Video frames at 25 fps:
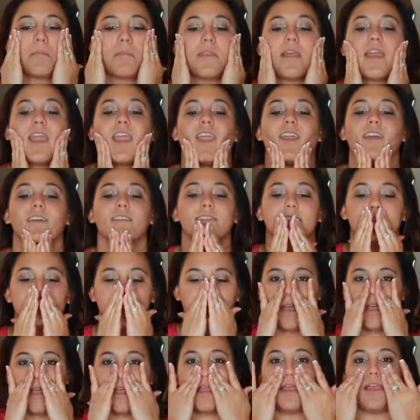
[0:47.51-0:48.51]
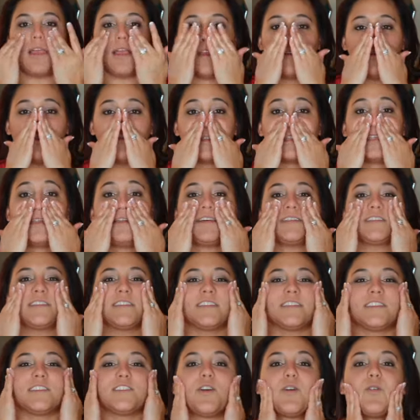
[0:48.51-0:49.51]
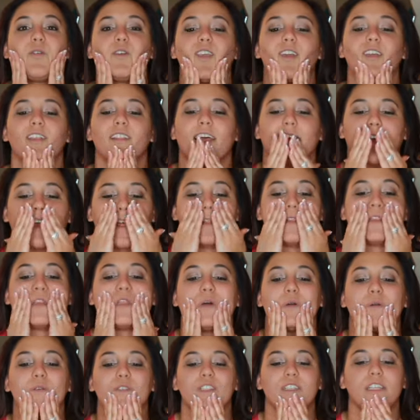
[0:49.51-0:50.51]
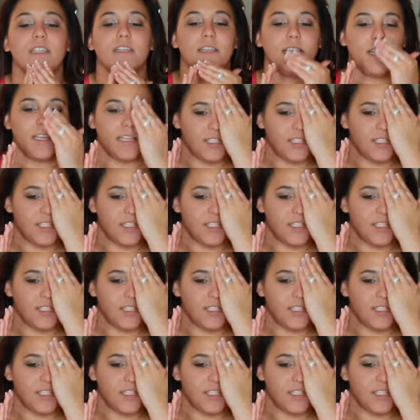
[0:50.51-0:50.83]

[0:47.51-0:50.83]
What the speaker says: hands. It really doesn't soak in like a lotion.